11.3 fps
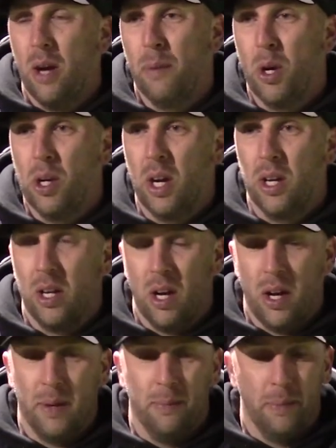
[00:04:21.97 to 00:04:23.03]
Margate,
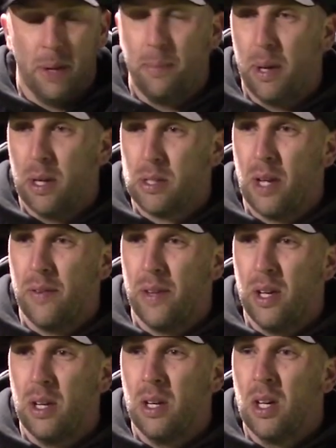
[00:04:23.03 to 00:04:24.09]
they beat us down
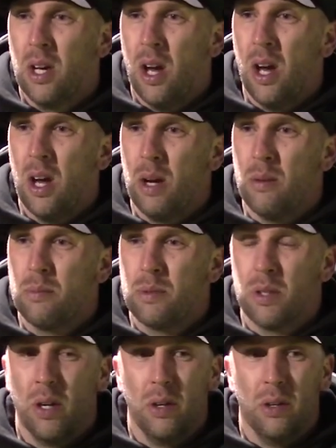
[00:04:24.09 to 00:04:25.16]
there.
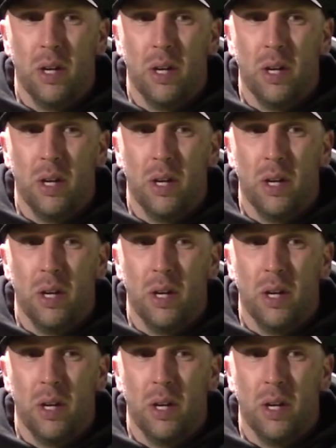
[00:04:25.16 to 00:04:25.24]
So